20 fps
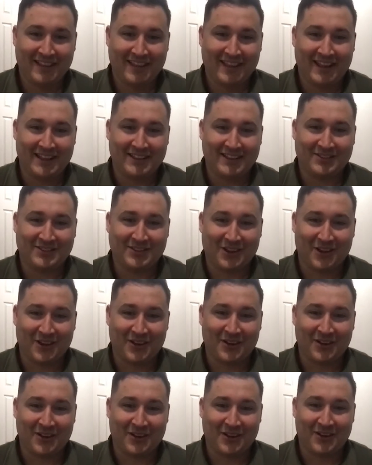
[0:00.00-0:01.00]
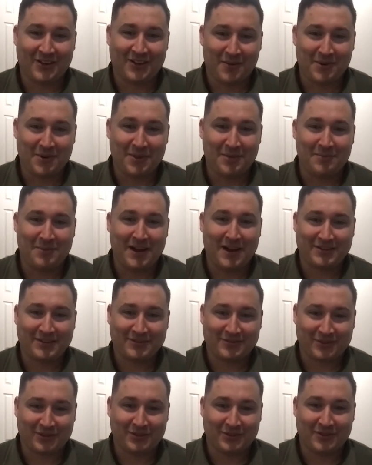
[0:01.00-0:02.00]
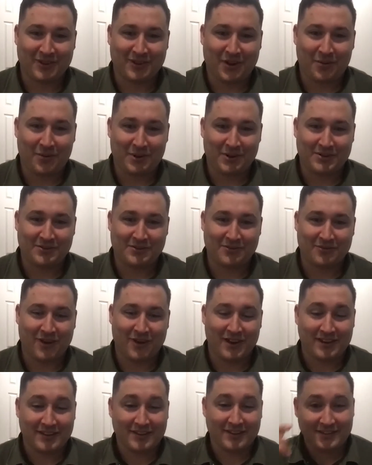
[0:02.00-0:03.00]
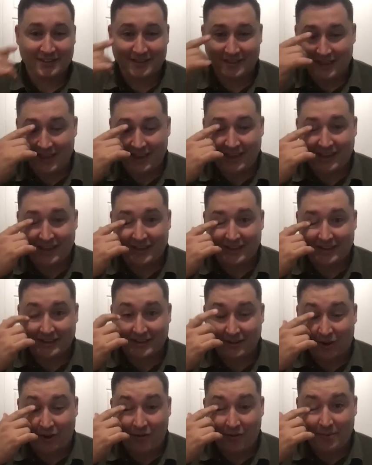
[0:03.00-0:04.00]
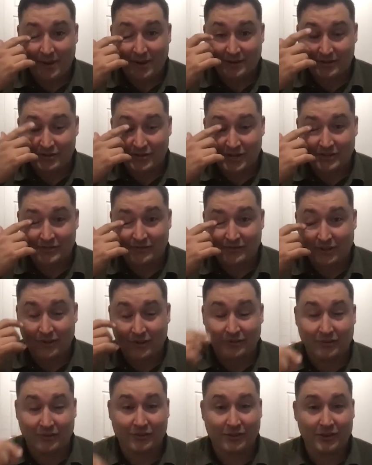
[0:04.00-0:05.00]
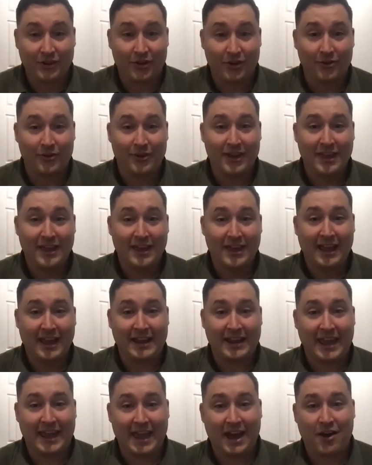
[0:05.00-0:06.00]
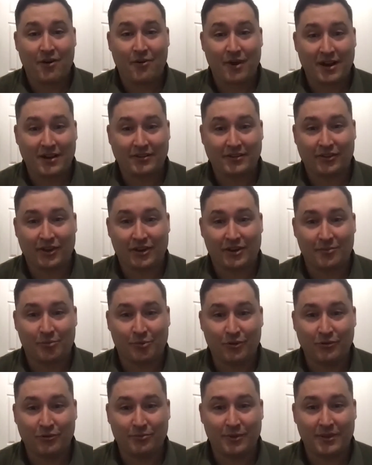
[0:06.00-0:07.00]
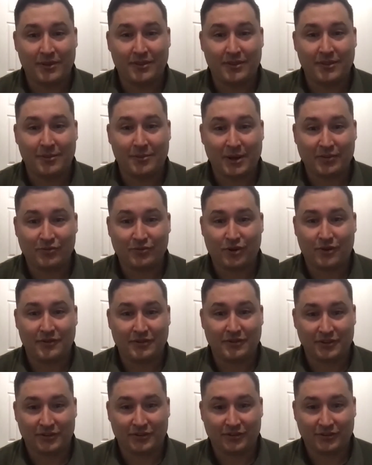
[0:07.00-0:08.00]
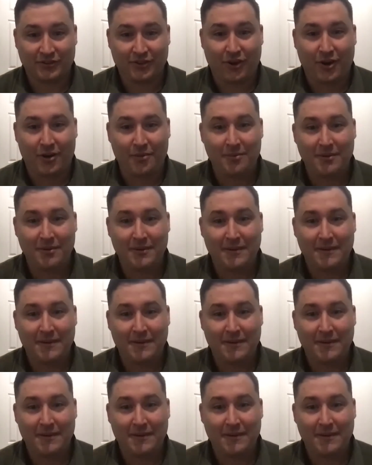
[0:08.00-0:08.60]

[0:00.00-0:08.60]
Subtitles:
And so I'm on the bus full of a whole bunch of friends, and I've packed a change of clothes because I know an hour outside of Brisbane, the bus driver is going to stop